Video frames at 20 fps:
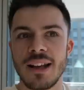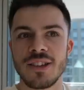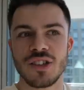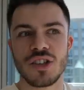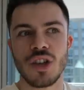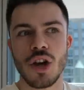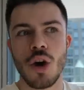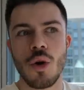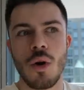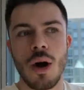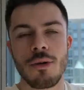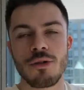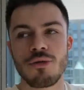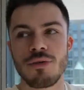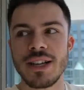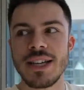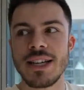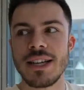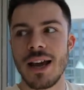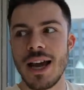And so I would
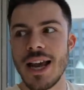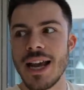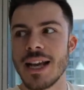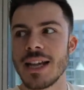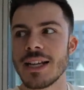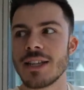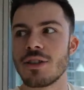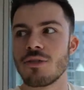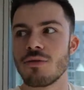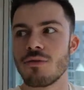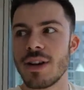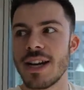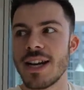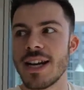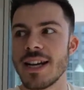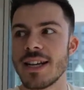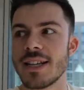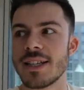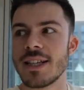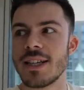really like to
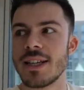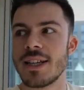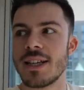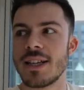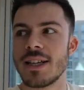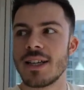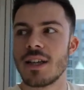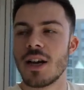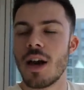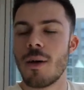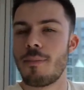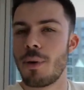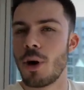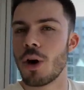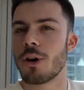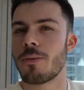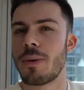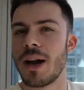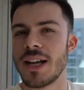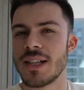read a
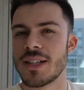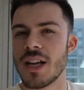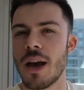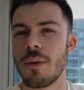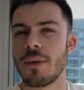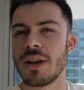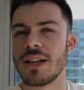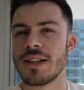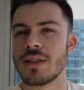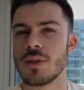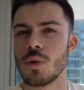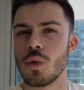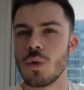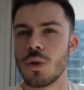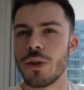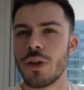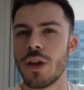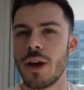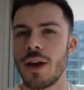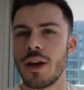book by a Taiwanese
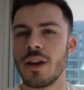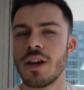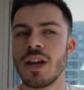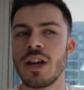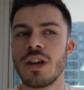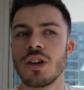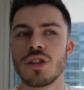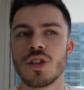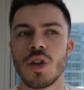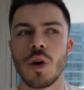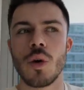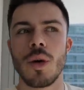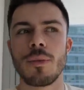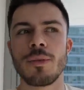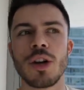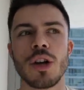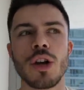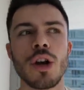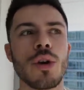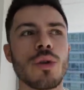author. So I'm
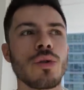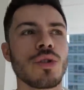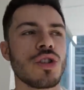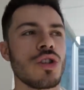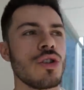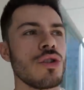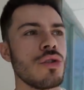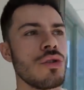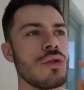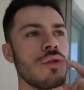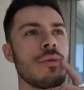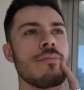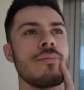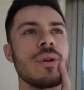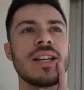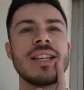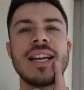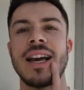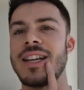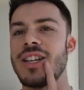gonna go to
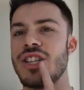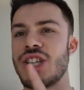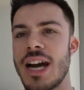McNally